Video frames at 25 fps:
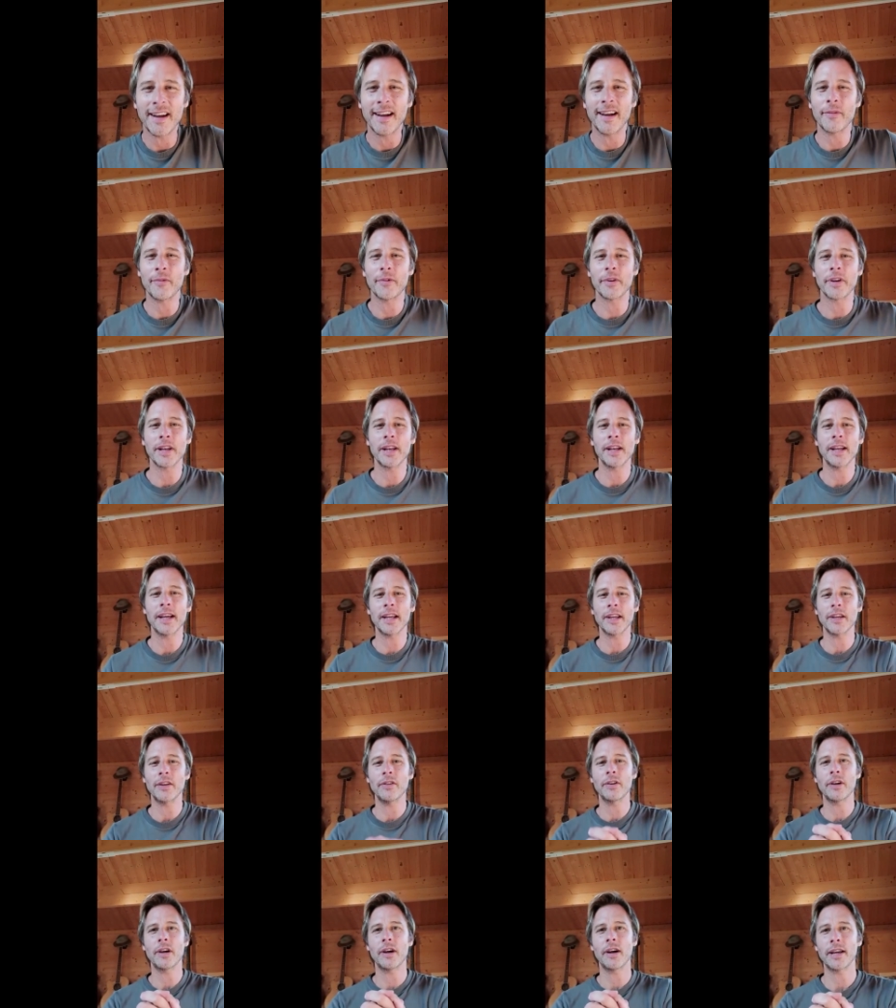I want to
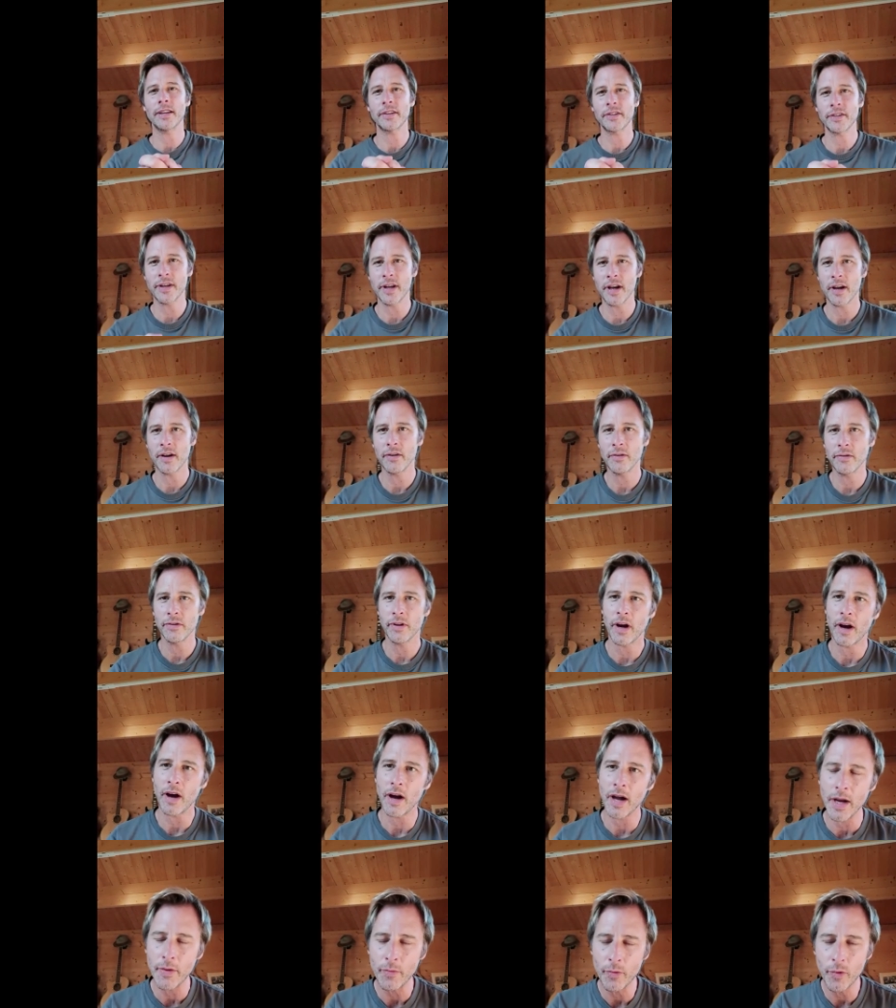let you guys know that
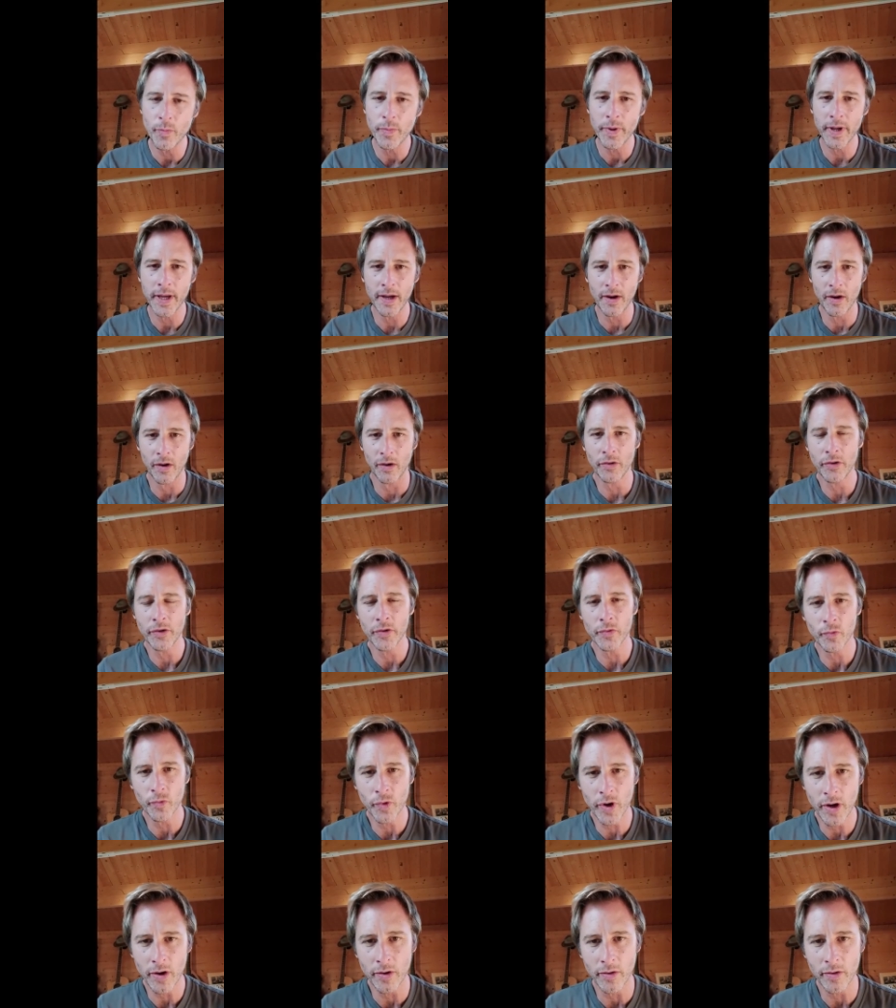I will be on the
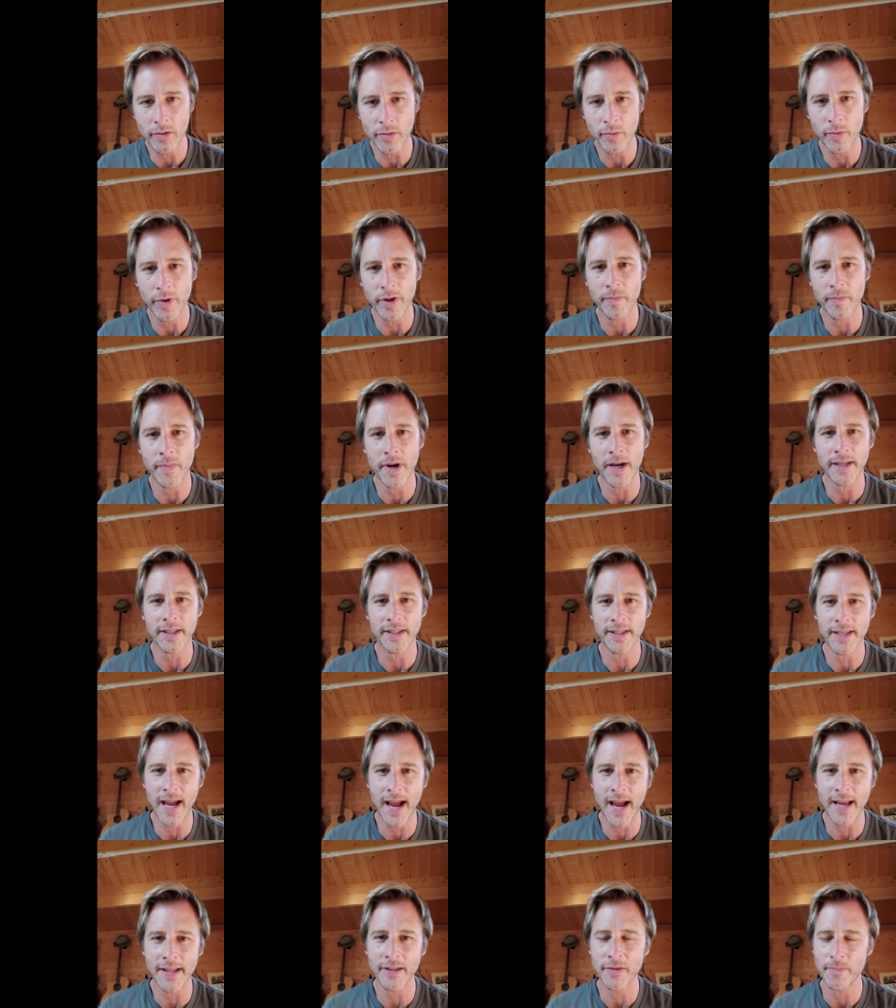road with my
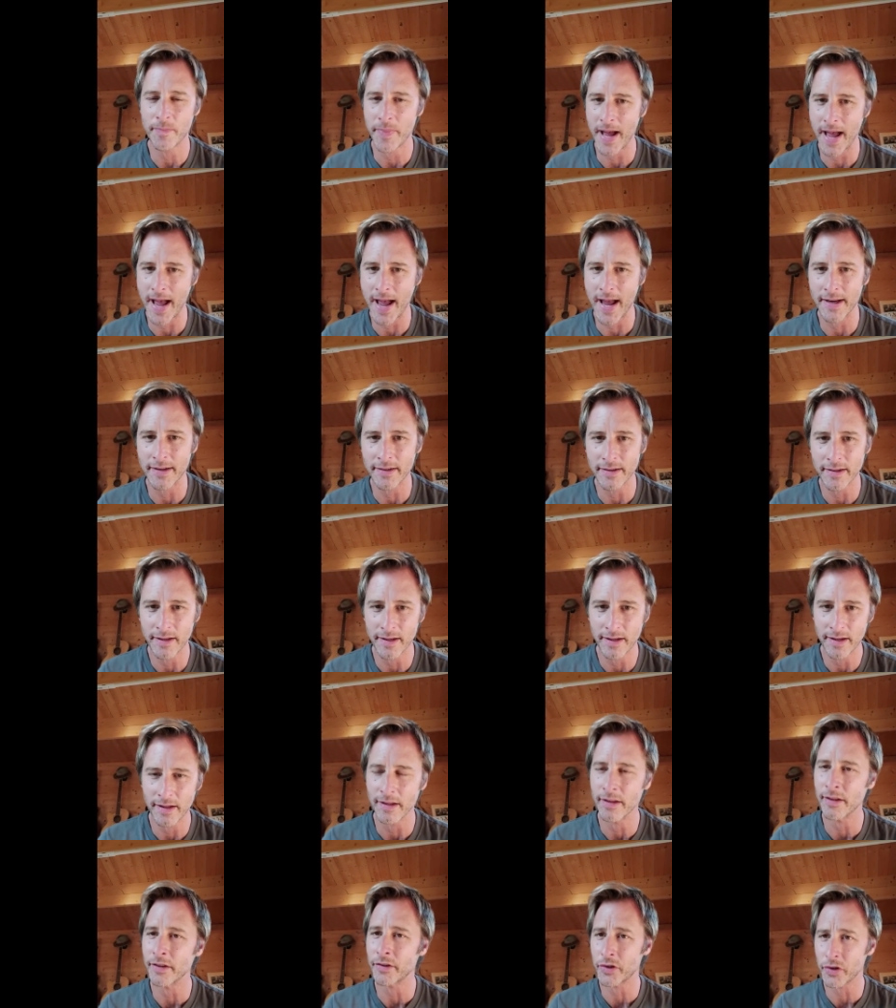dad's band,
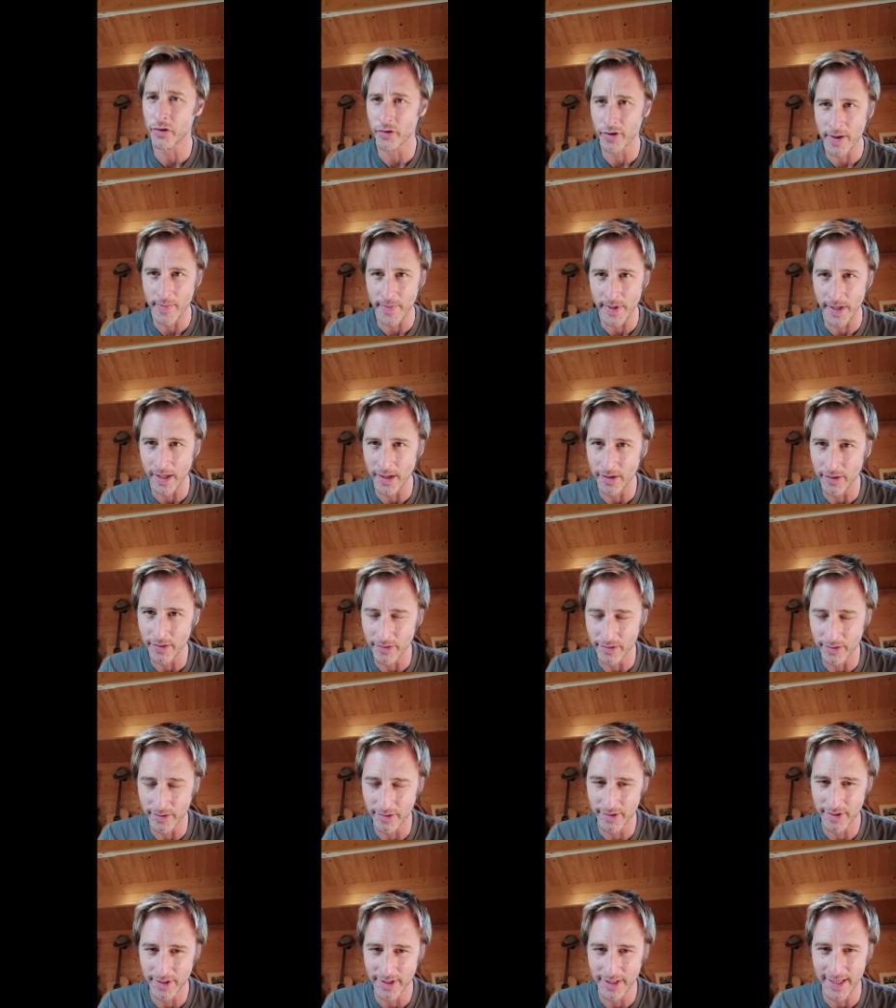The
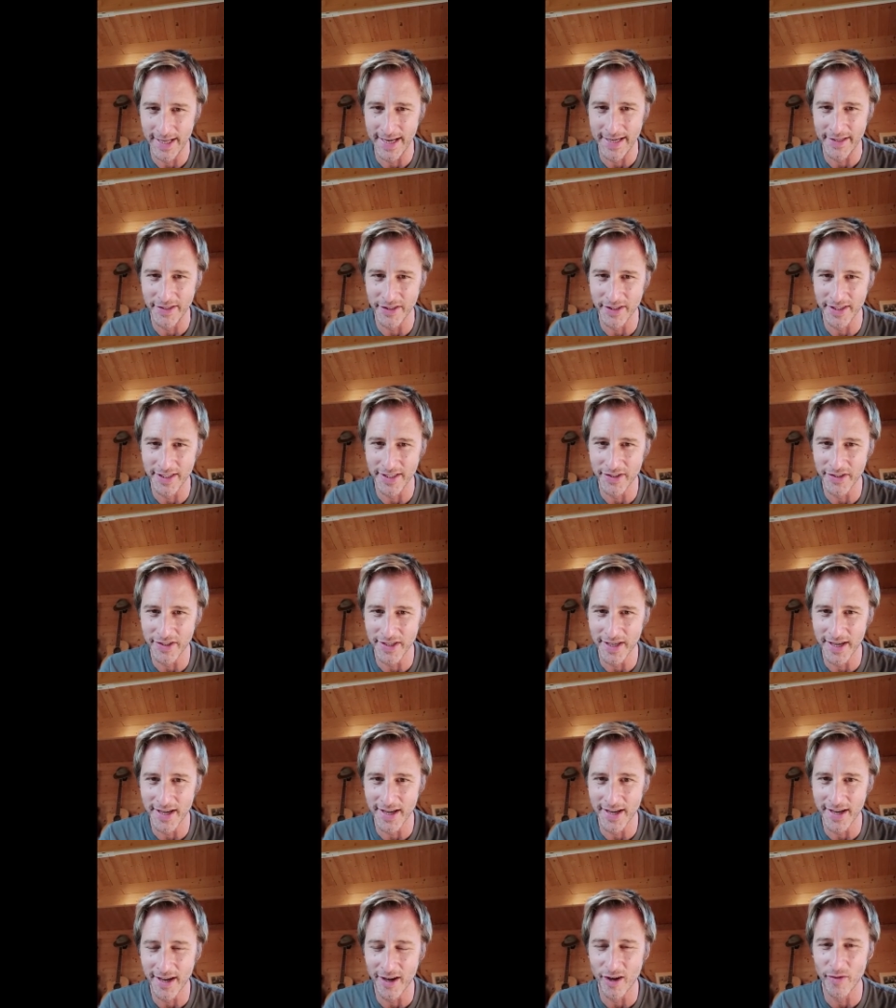Tremeloes, later this
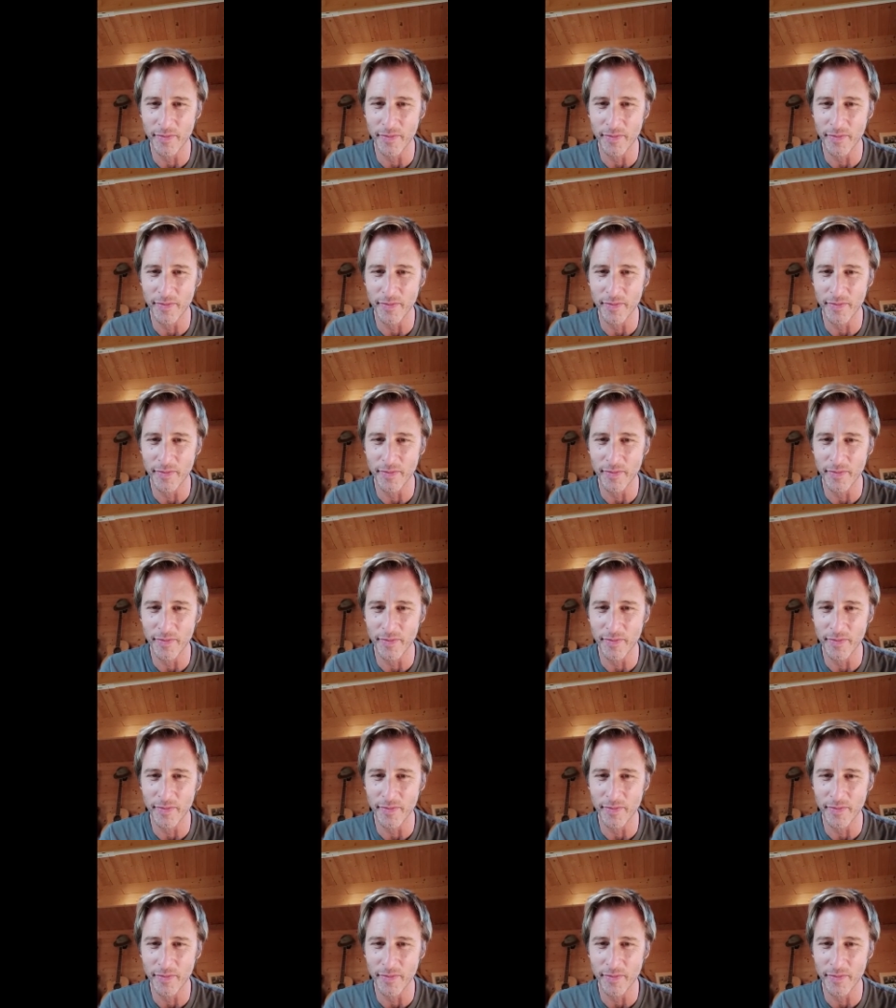year.